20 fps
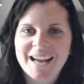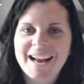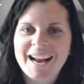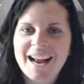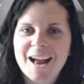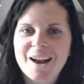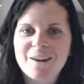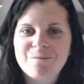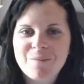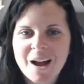
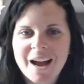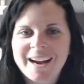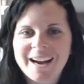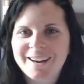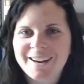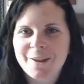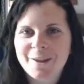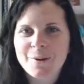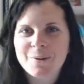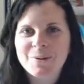out of
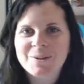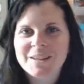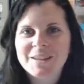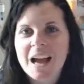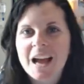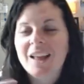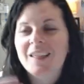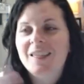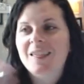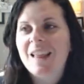mind. Those
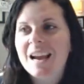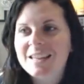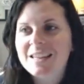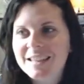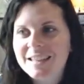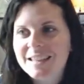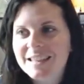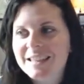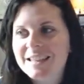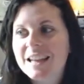
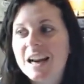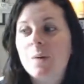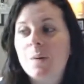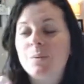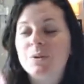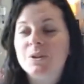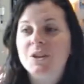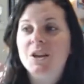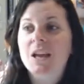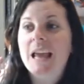lessons that I
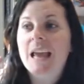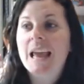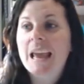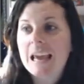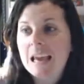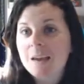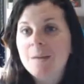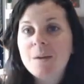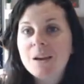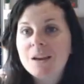was
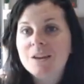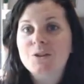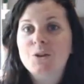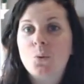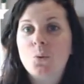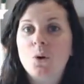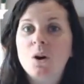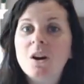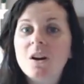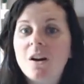aiming to
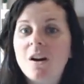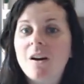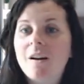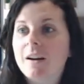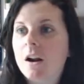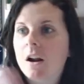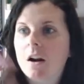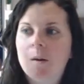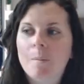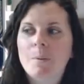work
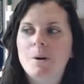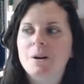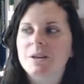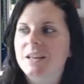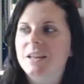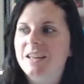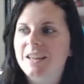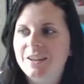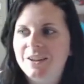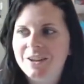on a
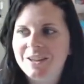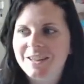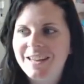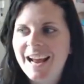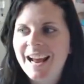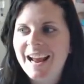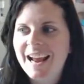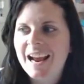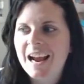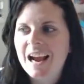particular
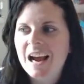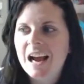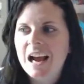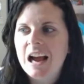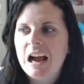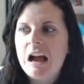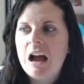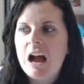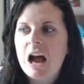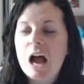day,
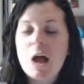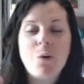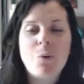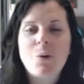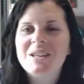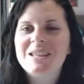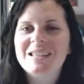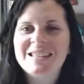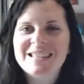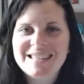I
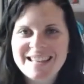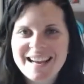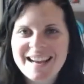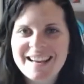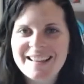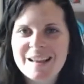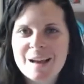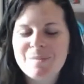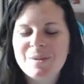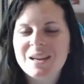wasn't seeing
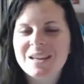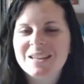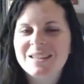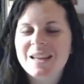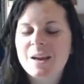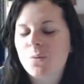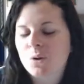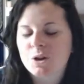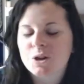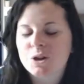them because
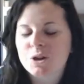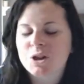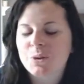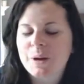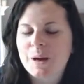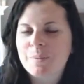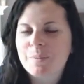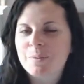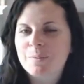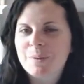they weren't
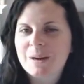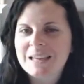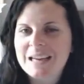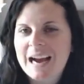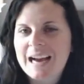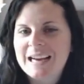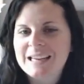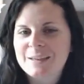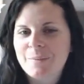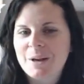showing up in my
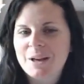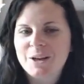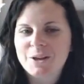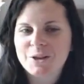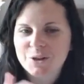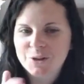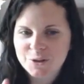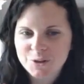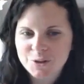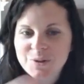task
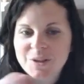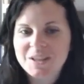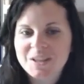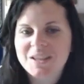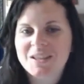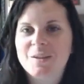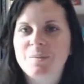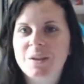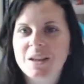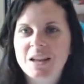manager. So this is
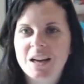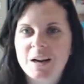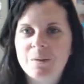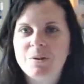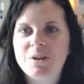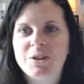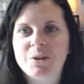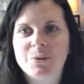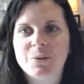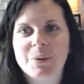something that I've
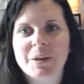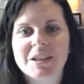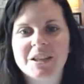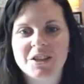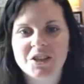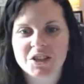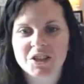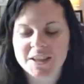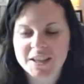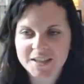been doing to
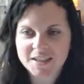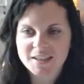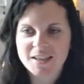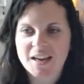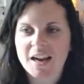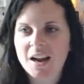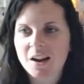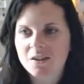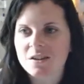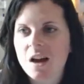just like
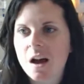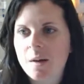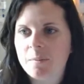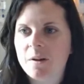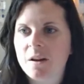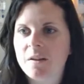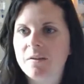stay on top of